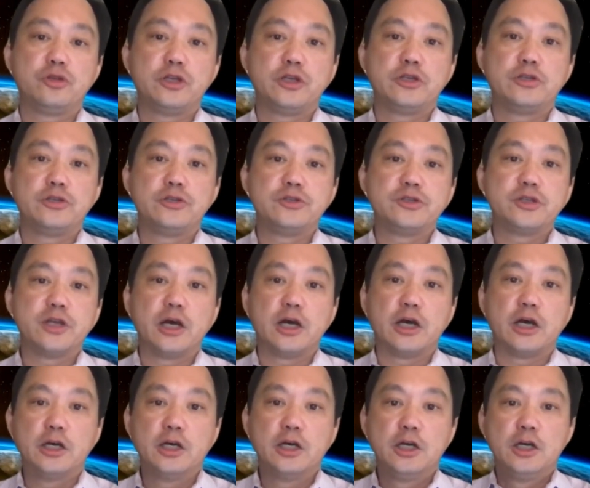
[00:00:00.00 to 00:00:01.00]
is
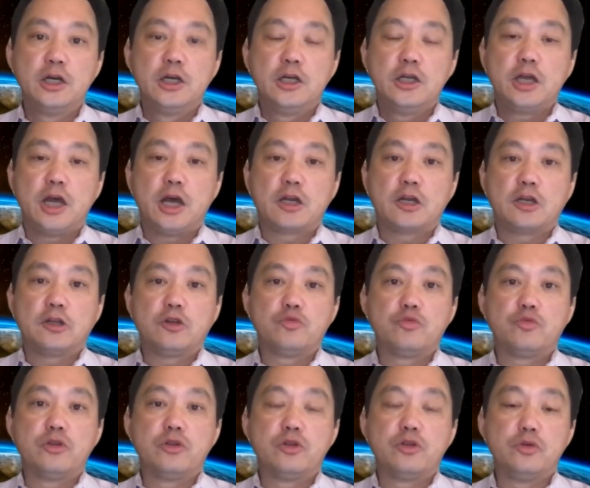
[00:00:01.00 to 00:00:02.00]
going to
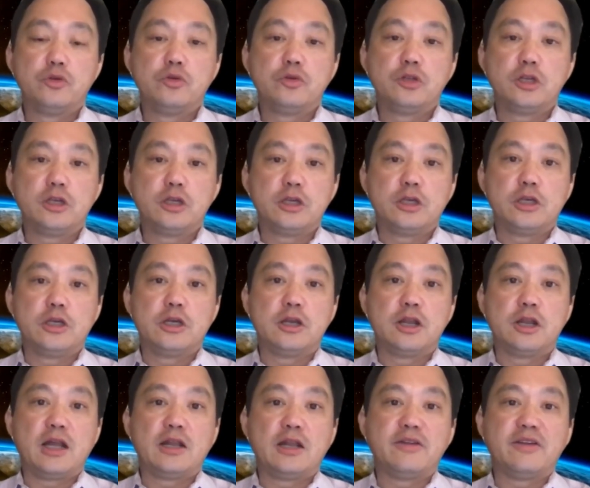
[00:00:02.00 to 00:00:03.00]
renew a
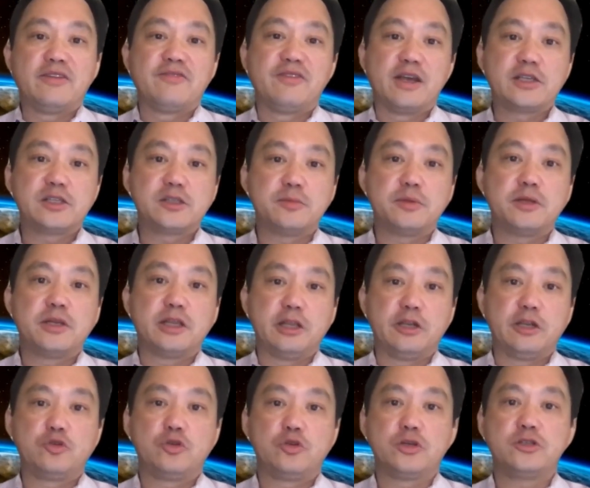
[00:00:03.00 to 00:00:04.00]
lot of investment and
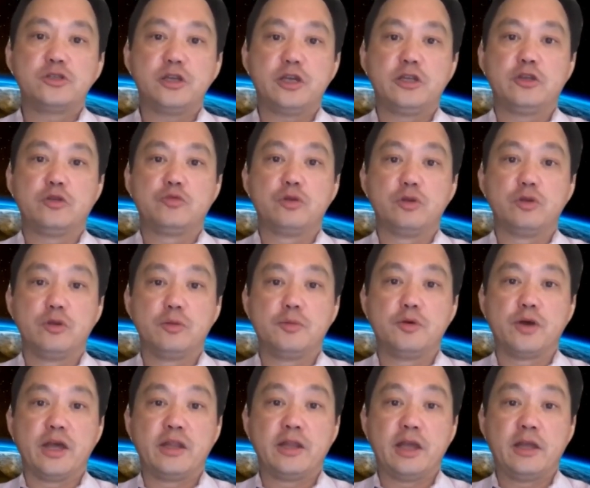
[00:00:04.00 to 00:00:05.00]
interest in the
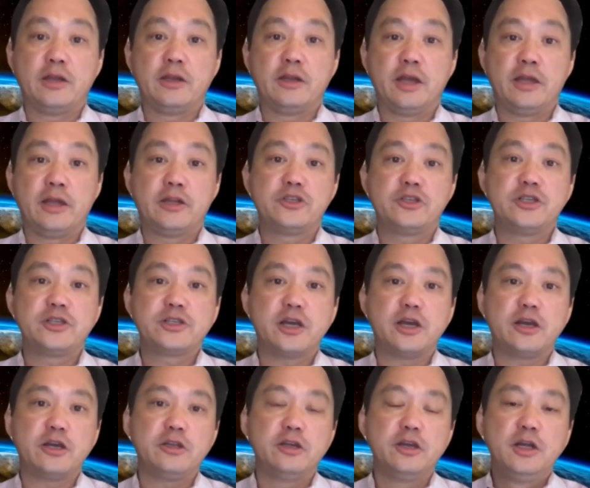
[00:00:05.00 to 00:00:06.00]
renewable energy
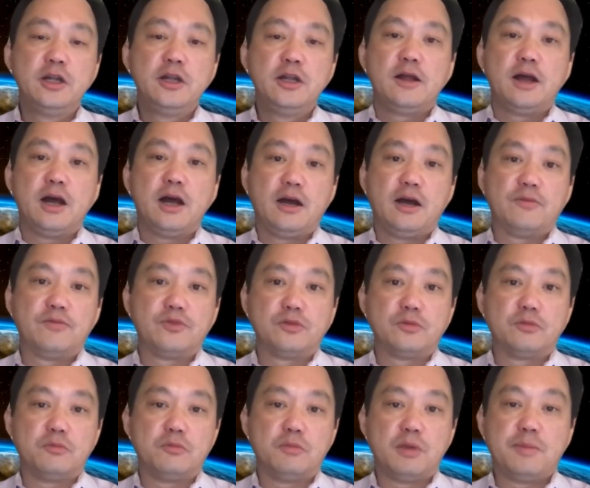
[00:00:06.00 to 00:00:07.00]
side.
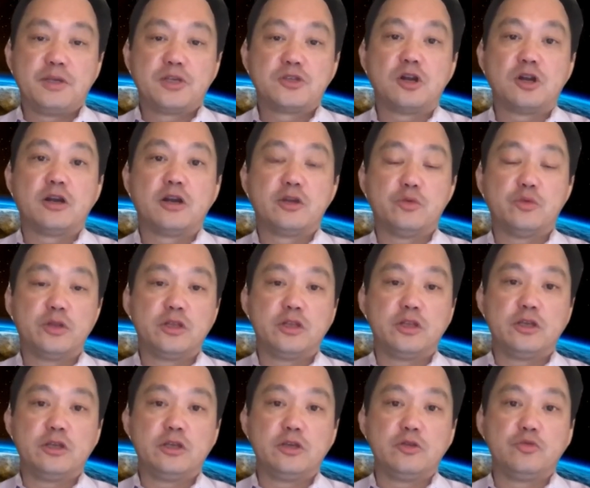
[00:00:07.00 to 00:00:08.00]
Maybe starting with
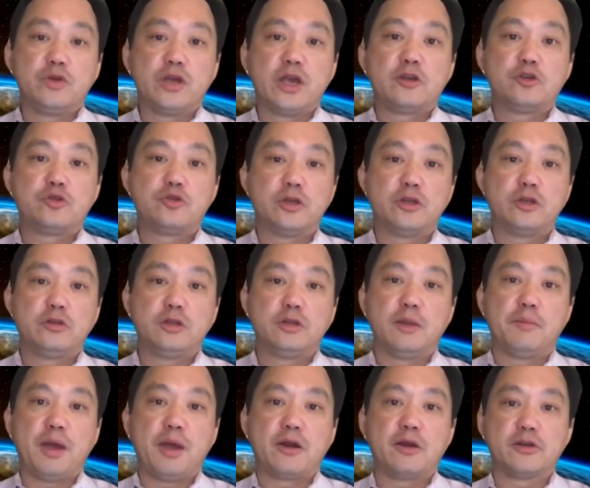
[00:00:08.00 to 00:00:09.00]
the reentry into the
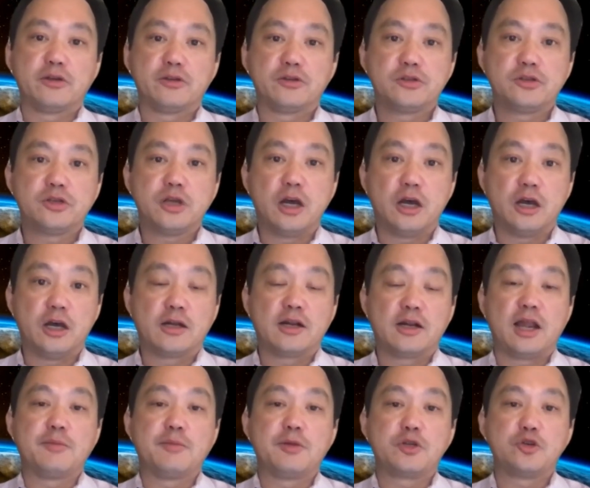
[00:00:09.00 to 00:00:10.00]
Paris
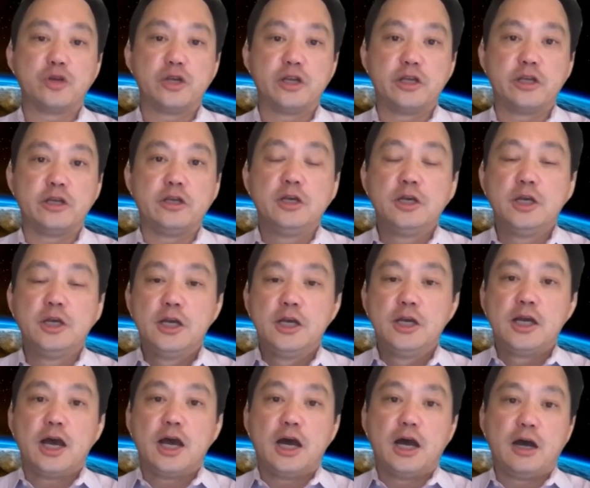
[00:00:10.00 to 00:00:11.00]
Climate Treaty,
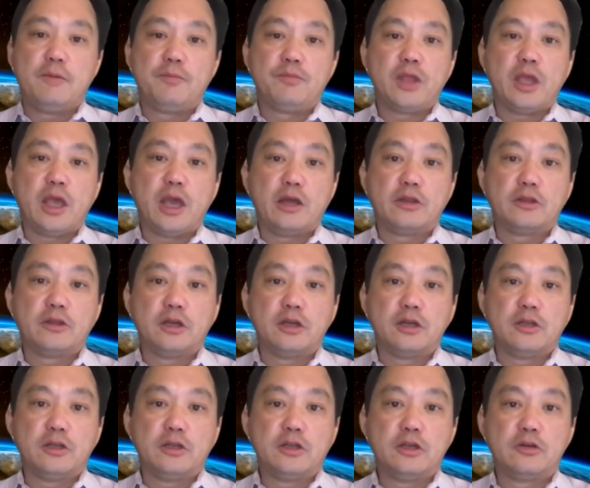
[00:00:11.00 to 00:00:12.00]
and
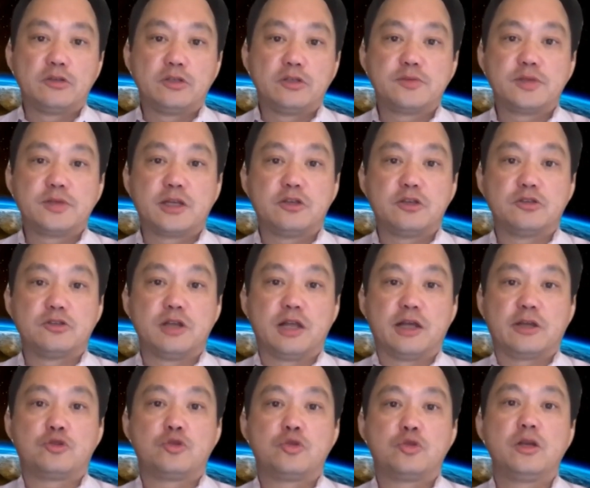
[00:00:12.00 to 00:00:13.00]
seems like there's
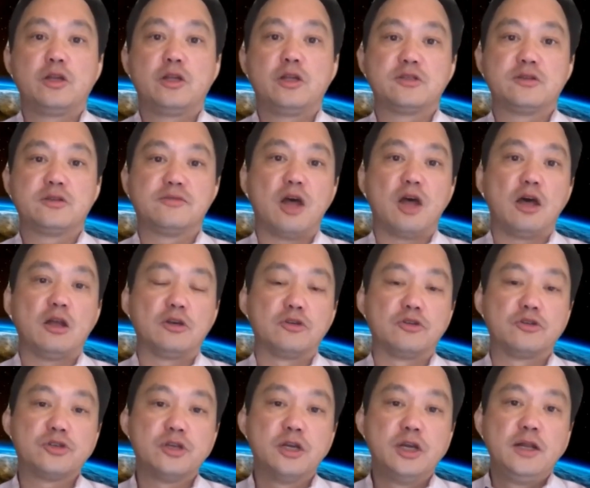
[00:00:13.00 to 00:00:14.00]
like trillions of
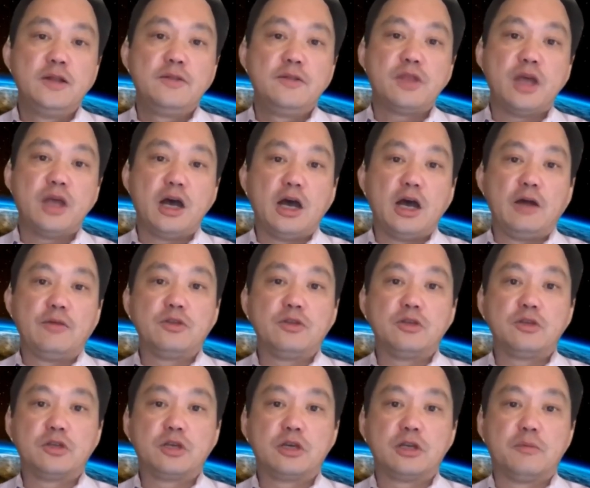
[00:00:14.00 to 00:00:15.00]
dollars that
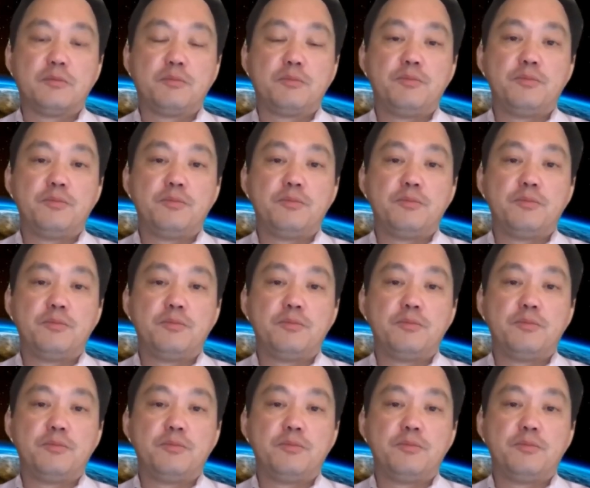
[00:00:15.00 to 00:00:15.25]
going to